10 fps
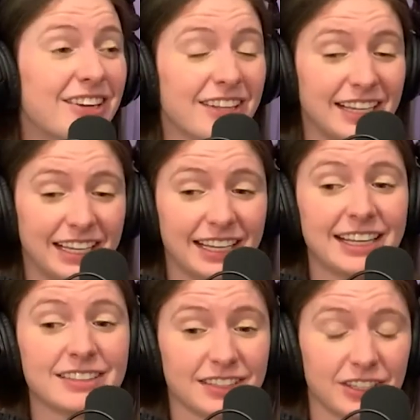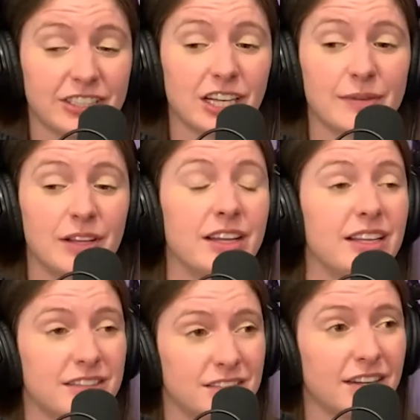He's literally talking about
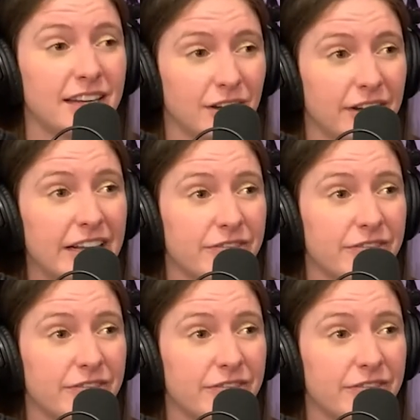like Sunday gravy.